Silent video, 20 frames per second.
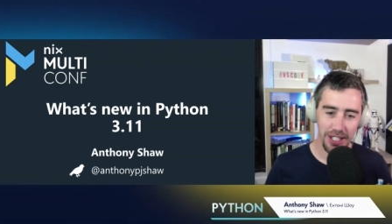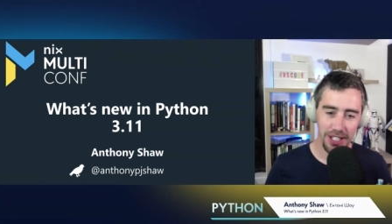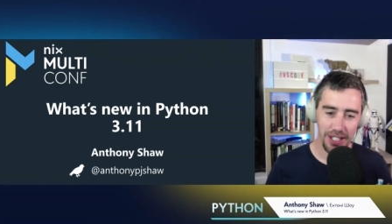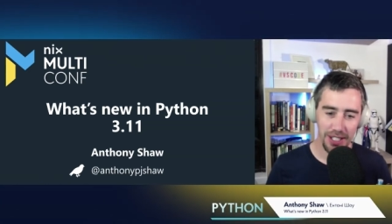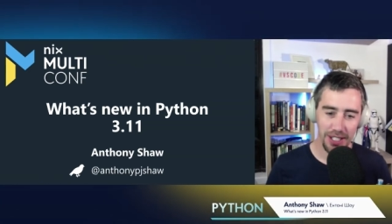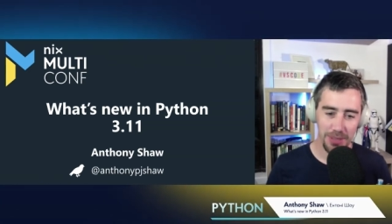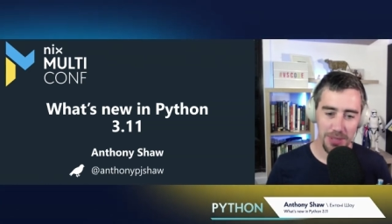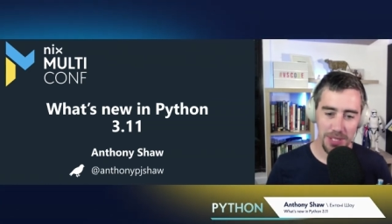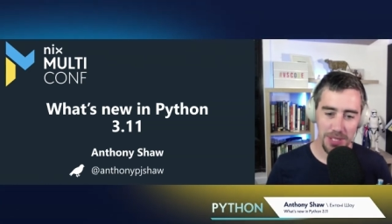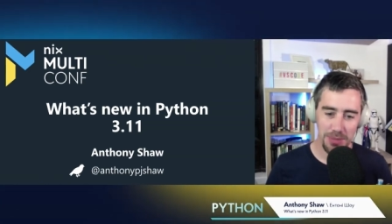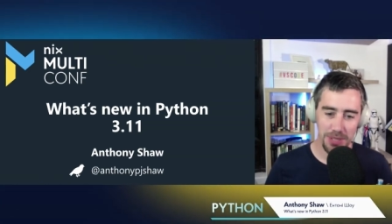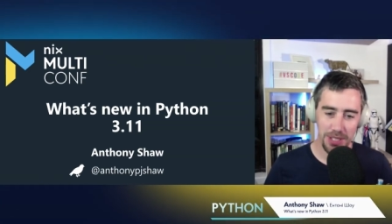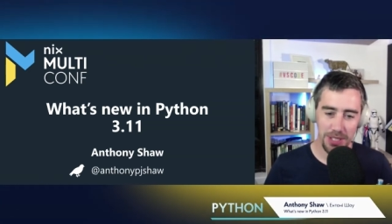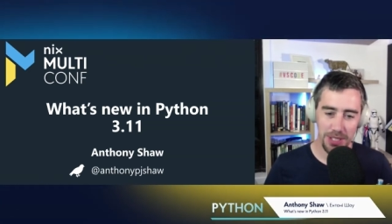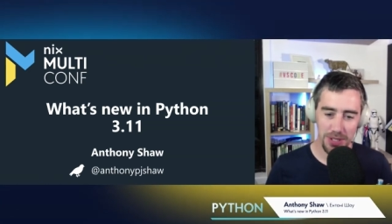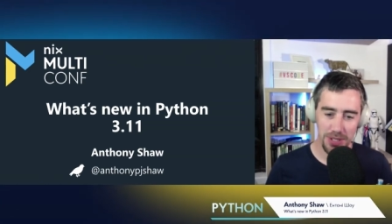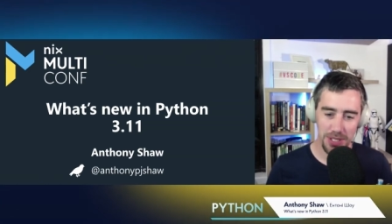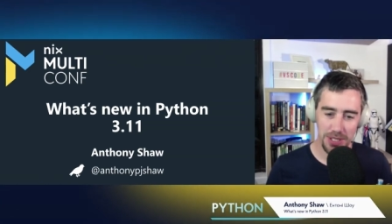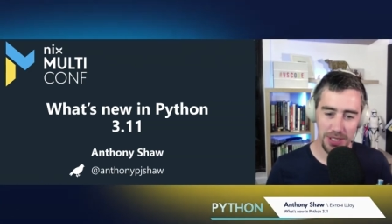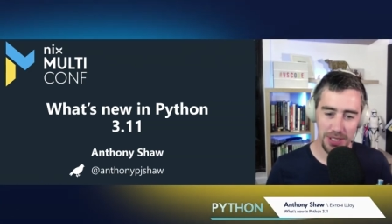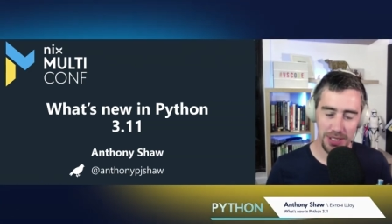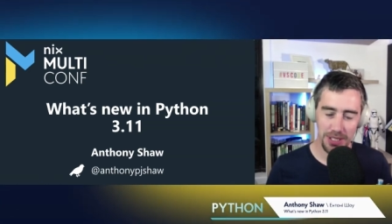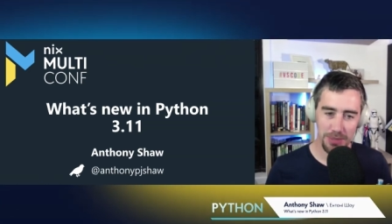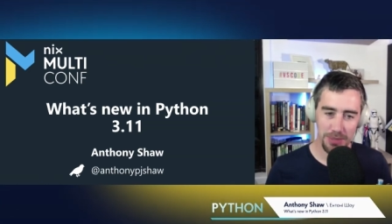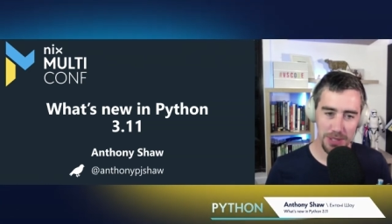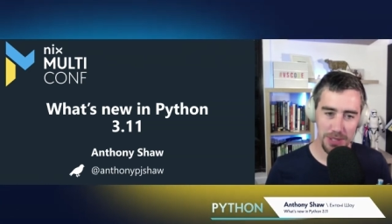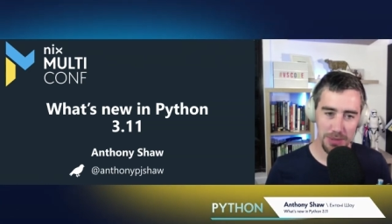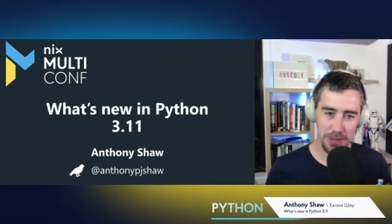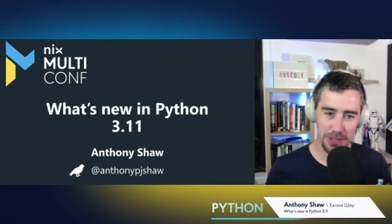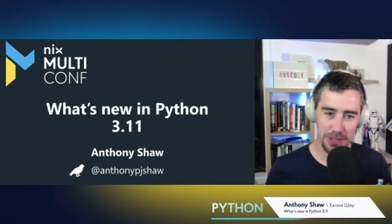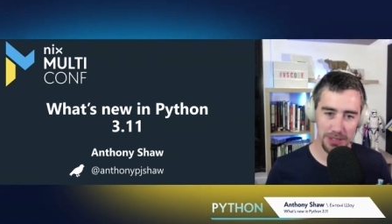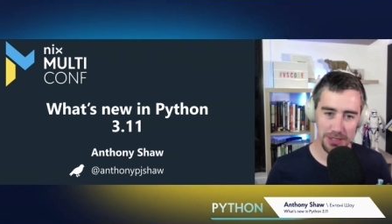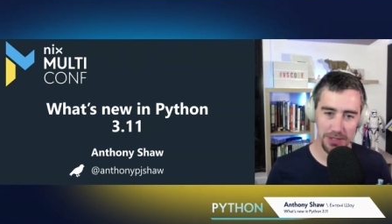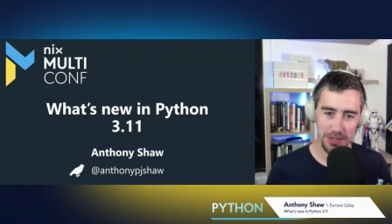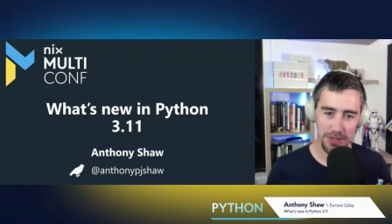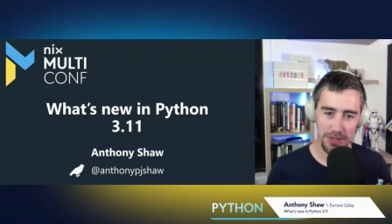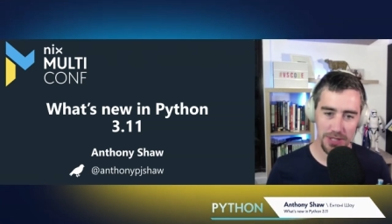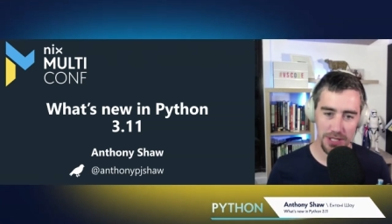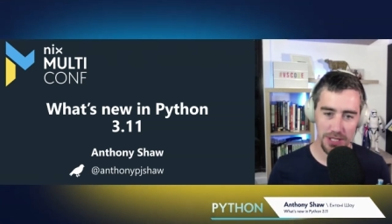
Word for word: and some interesting perspectives.